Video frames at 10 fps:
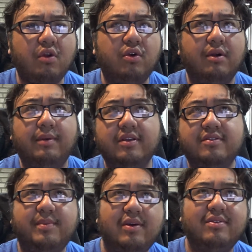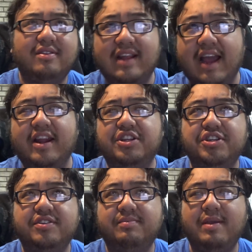Or it's about 9
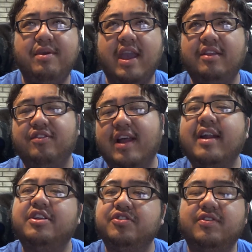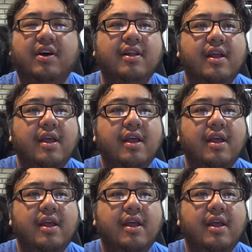inches, maybe 8 to 9 inches tall.